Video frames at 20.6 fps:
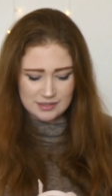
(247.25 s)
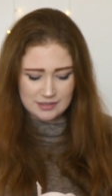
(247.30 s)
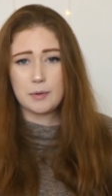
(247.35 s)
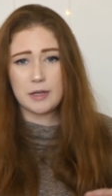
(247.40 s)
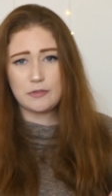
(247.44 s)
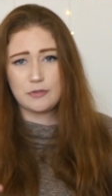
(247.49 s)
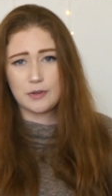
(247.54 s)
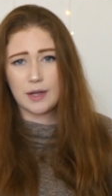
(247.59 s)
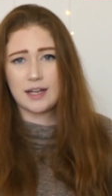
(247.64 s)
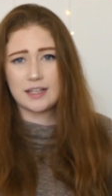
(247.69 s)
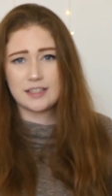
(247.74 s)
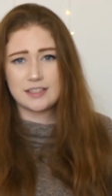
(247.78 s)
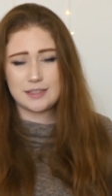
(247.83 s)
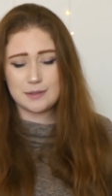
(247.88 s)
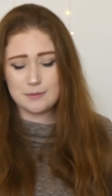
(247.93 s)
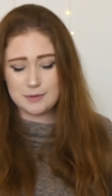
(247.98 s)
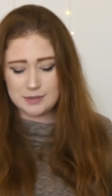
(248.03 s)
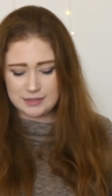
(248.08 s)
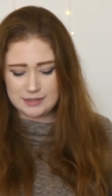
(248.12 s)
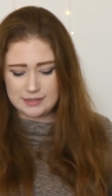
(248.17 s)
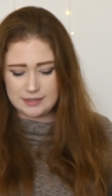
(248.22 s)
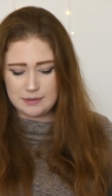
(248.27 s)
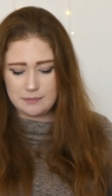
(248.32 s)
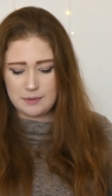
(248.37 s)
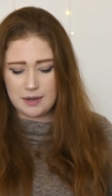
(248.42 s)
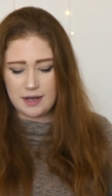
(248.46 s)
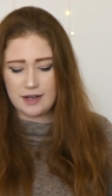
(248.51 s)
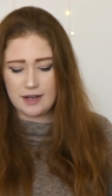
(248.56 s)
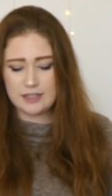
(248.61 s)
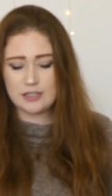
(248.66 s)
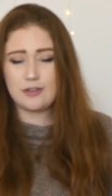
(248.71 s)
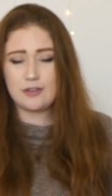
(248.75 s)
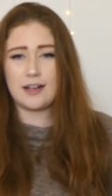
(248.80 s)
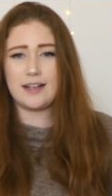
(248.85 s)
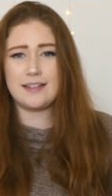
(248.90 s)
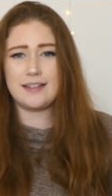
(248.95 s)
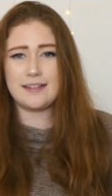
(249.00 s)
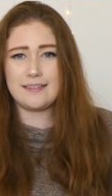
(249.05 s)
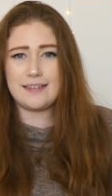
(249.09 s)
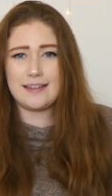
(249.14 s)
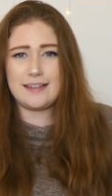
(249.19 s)
But if you actually wanna see where I
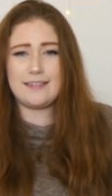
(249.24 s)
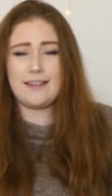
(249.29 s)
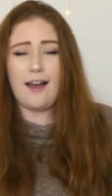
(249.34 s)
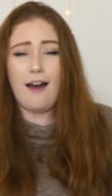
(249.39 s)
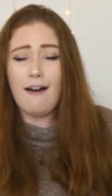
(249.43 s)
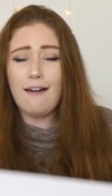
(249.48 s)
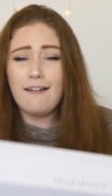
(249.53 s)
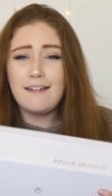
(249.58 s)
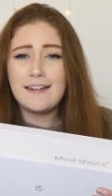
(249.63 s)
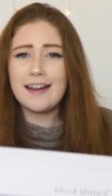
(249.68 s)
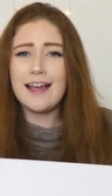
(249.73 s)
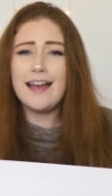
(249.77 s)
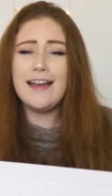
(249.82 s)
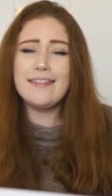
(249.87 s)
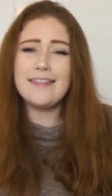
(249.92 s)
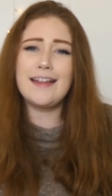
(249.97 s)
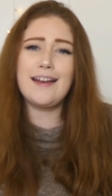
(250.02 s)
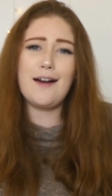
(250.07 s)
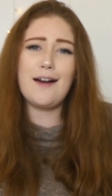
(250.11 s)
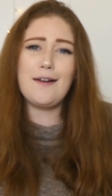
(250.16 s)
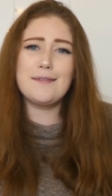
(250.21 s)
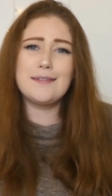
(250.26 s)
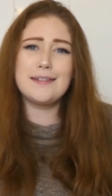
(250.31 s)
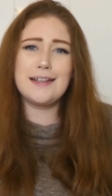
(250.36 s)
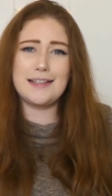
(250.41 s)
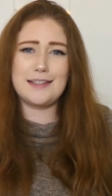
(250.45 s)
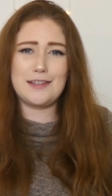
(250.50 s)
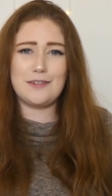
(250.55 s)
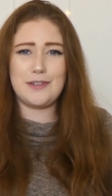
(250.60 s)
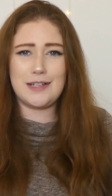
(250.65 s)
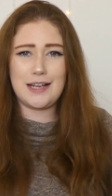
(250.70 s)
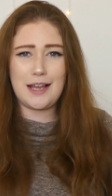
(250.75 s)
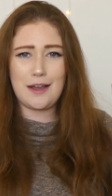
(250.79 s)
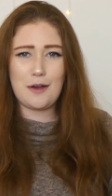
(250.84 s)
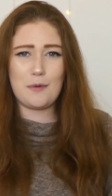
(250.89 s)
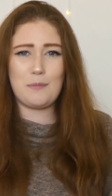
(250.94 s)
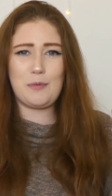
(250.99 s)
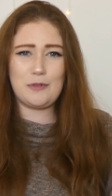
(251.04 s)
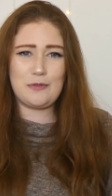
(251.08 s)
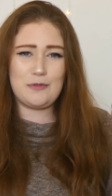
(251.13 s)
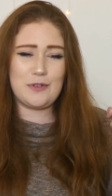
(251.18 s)
tried these on, then I will link the
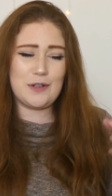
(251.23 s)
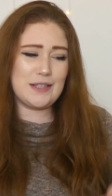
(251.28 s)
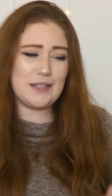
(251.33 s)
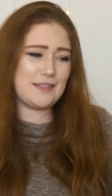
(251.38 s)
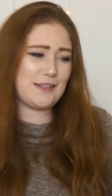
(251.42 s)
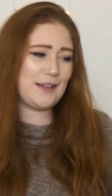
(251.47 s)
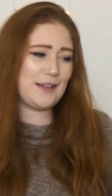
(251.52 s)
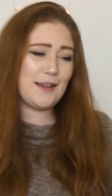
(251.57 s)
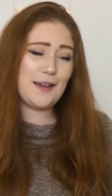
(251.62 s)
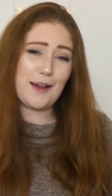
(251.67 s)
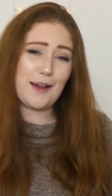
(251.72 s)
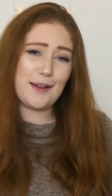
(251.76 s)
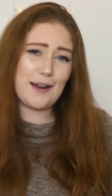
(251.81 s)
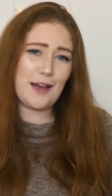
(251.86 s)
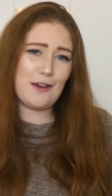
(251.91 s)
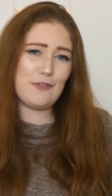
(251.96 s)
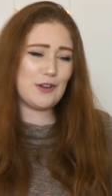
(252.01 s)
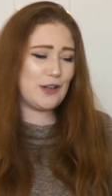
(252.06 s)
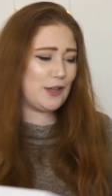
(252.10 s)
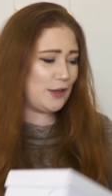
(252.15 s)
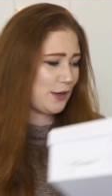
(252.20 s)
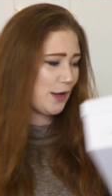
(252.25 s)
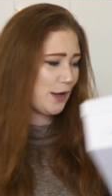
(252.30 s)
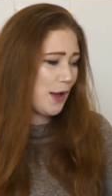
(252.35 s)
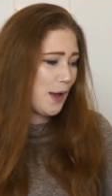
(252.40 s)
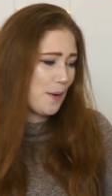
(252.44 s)
video above for you so you can go and have a look.